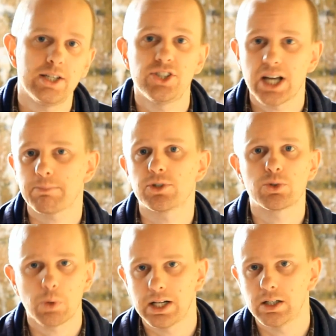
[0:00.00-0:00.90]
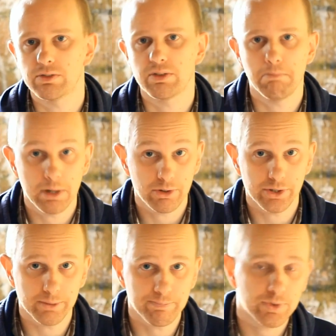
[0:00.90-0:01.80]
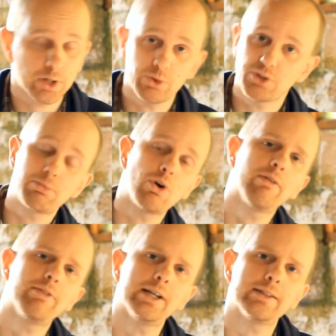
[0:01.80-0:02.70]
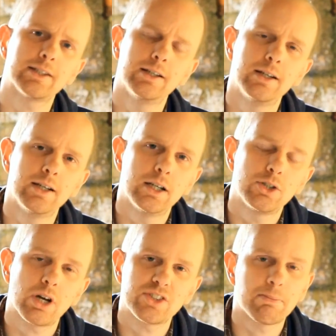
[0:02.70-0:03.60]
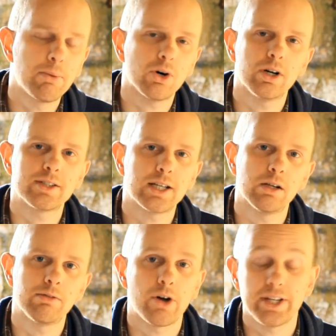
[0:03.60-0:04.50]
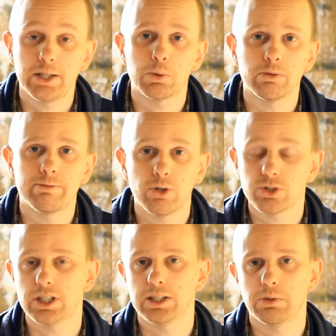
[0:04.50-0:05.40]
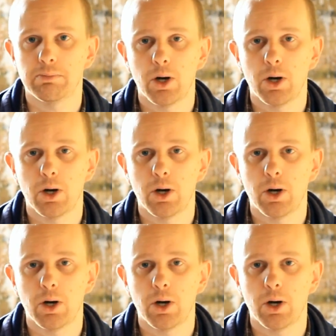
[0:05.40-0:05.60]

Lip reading: In chapter 12, Miriam, who is a prophet, tries to put herself on equal footing with